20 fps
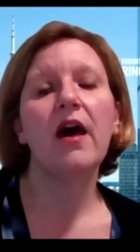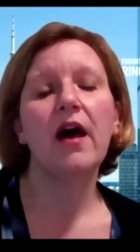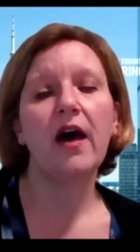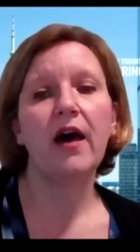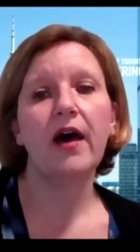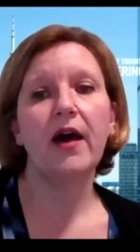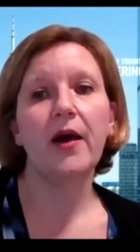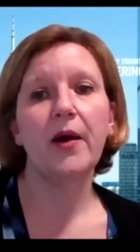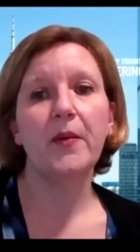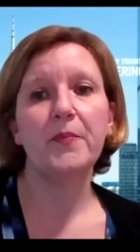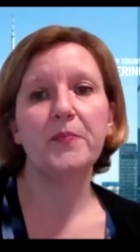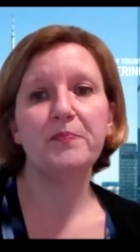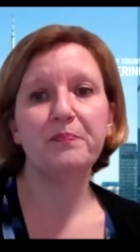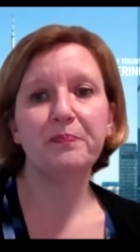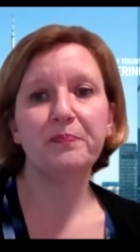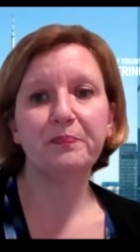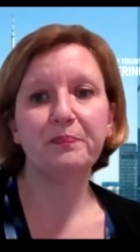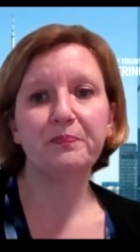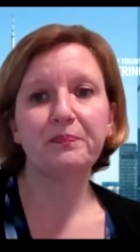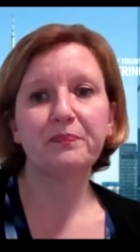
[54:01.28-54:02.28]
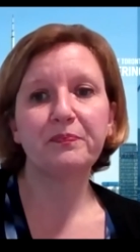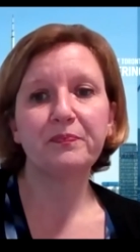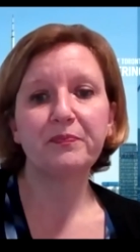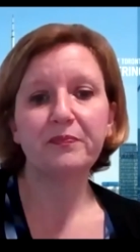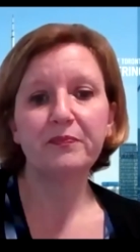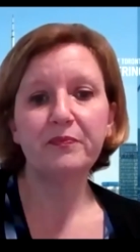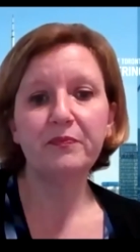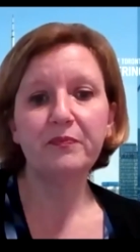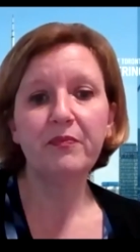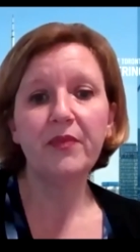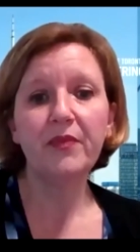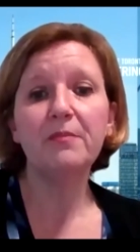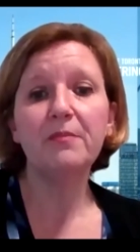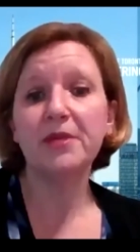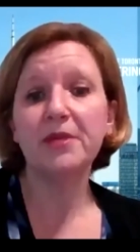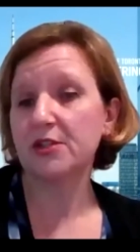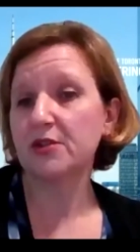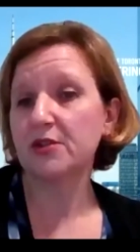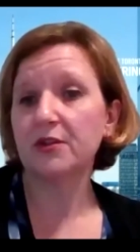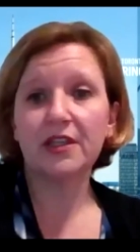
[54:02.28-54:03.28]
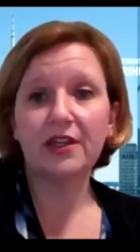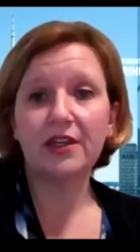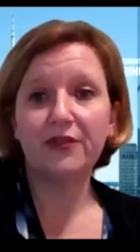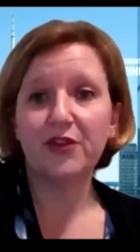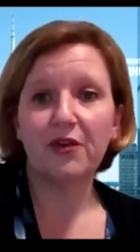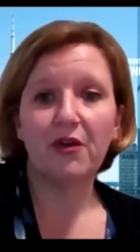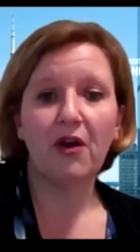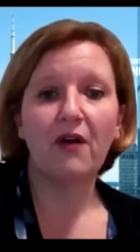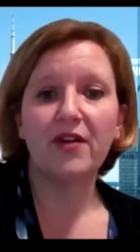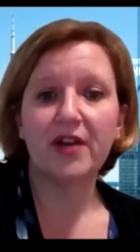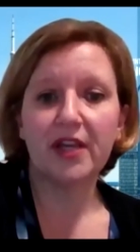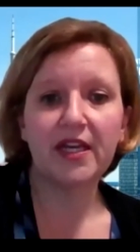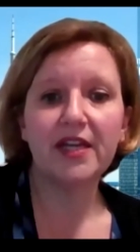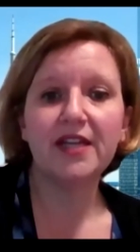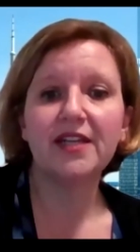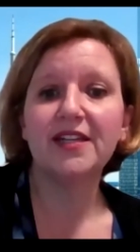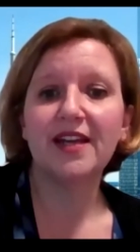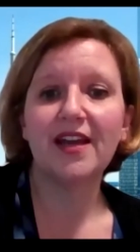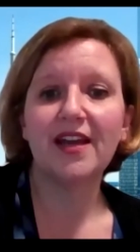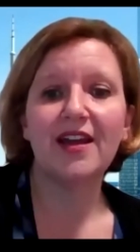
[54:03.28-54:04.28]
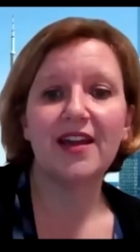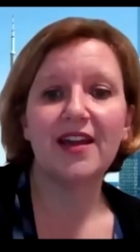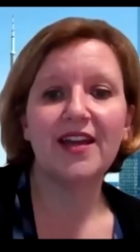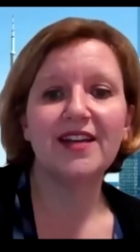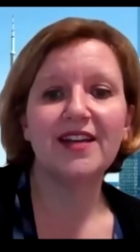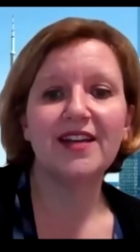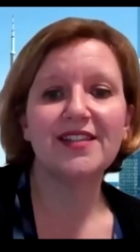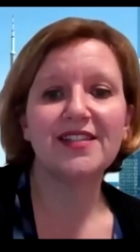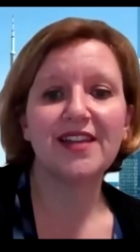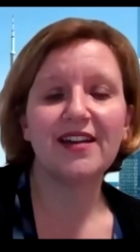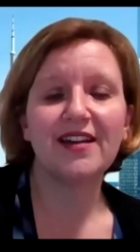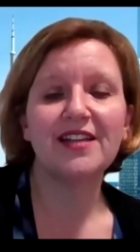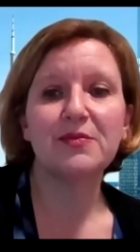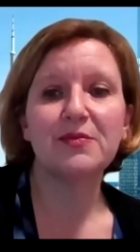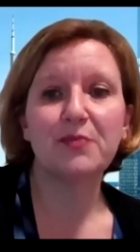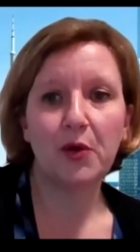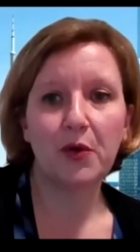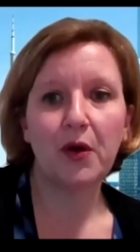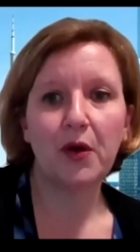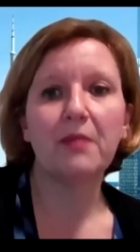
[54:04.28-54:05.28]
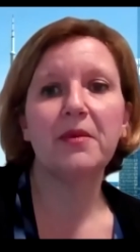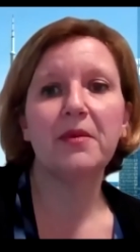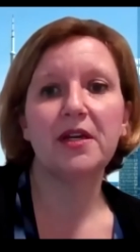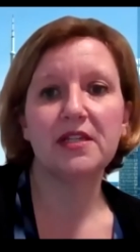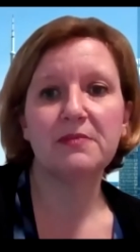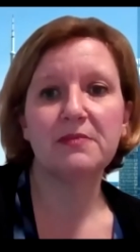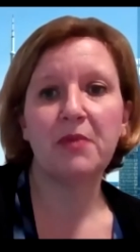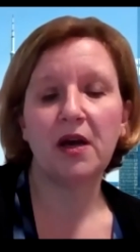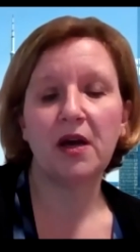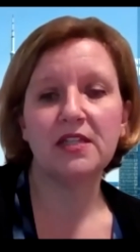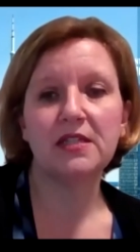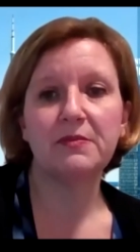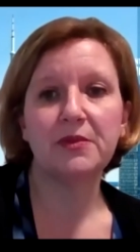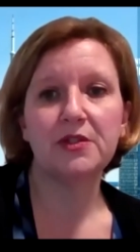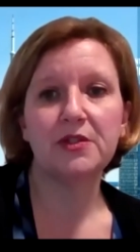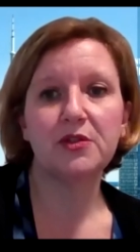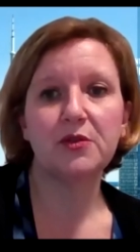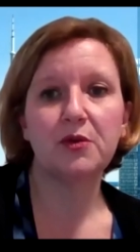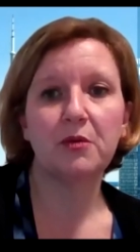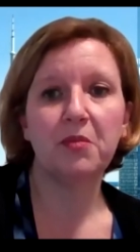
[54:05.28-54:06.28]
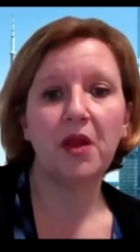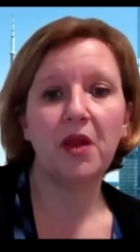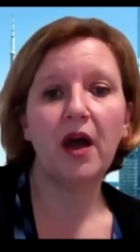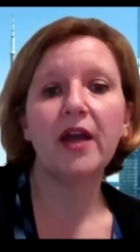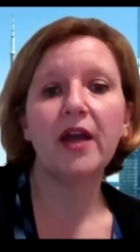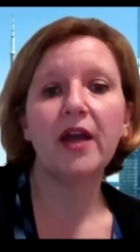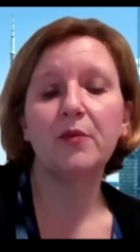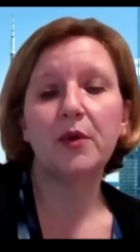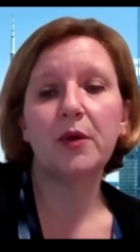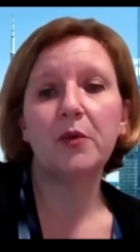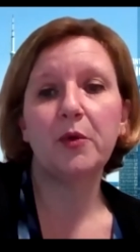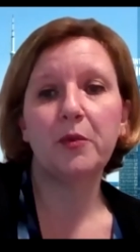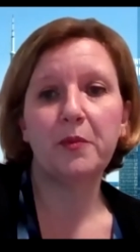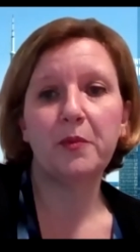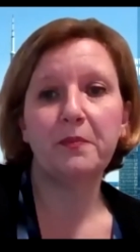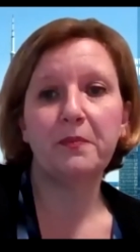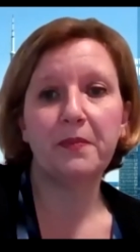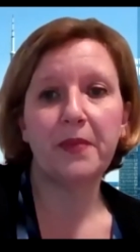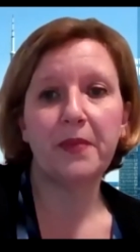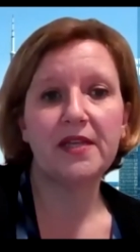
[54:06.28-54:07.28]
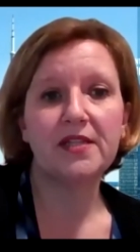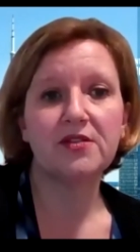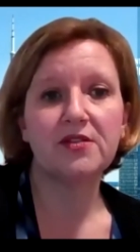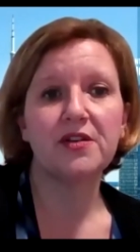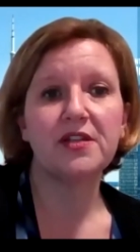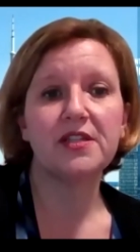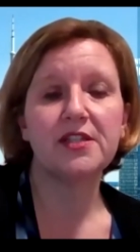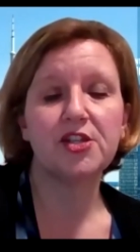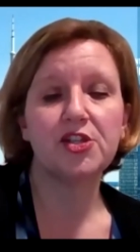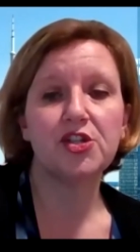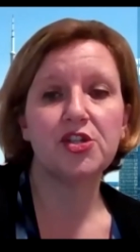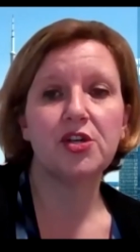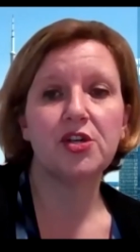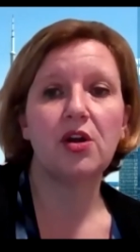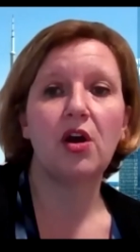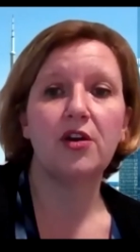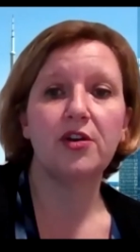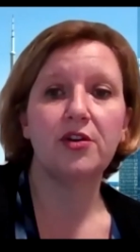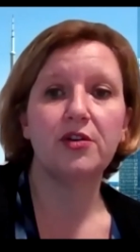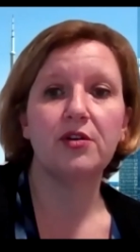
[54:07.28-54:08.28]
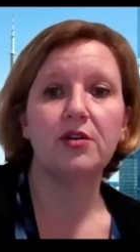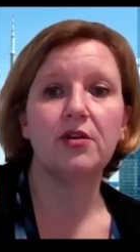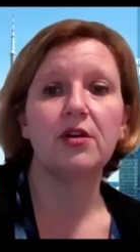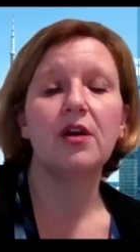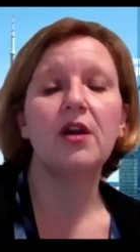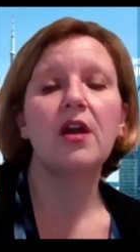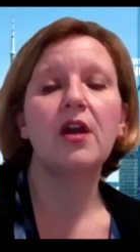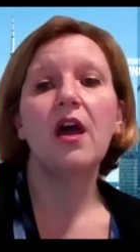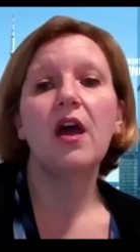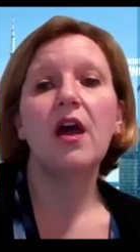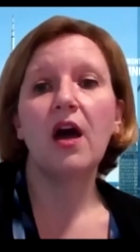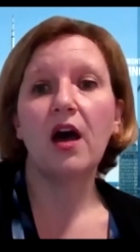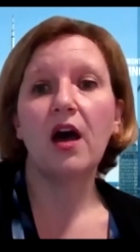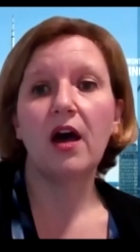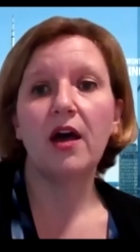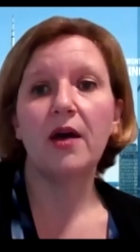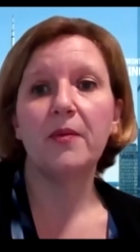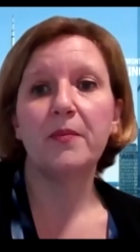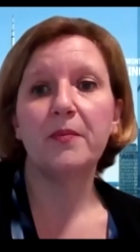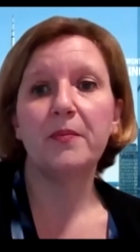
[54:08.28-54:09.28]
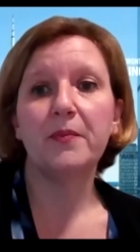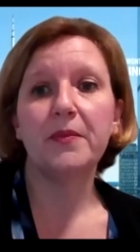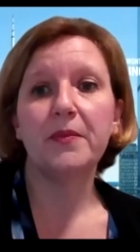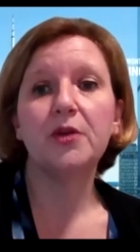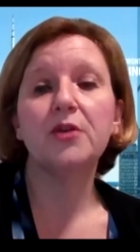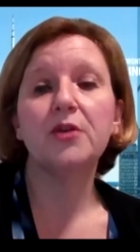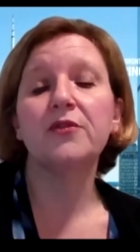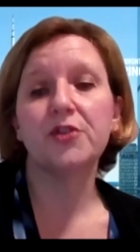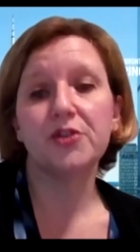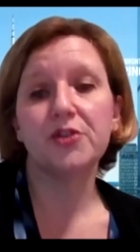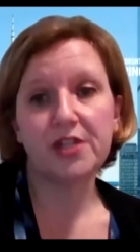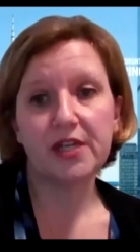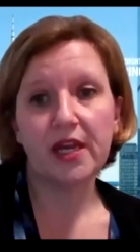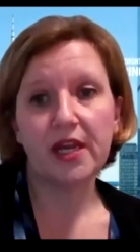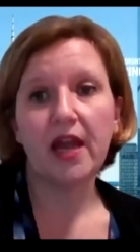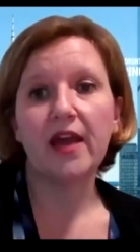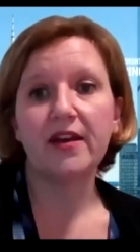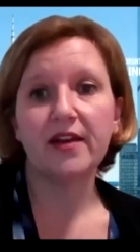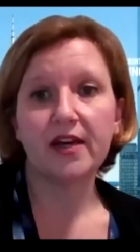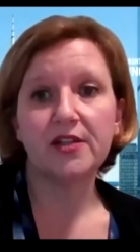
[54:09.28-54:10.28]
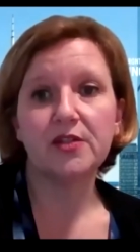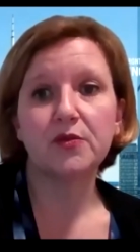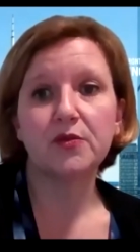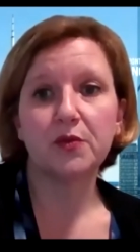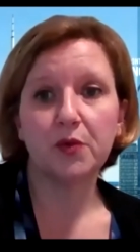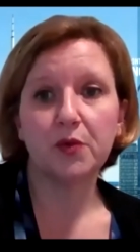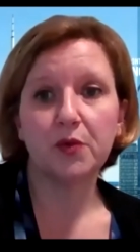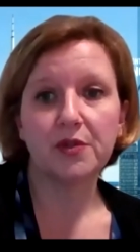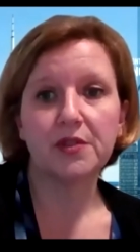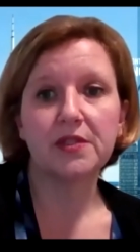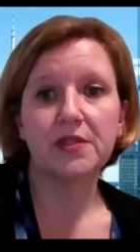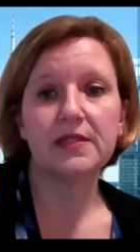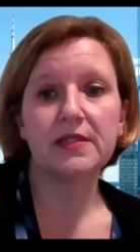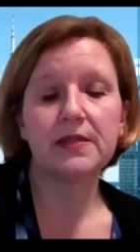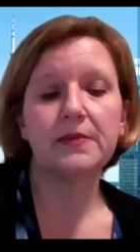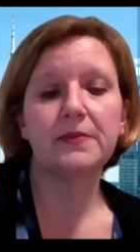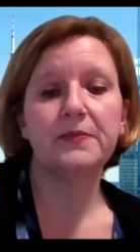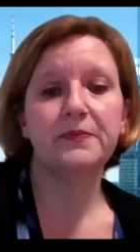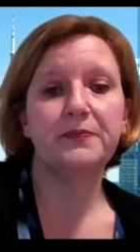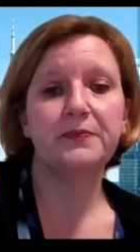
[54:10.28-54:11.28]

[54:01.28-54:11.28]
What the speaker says: But certainly if you're already in a science program, it is possible to apply, and we would base our decision on your university and high school courses.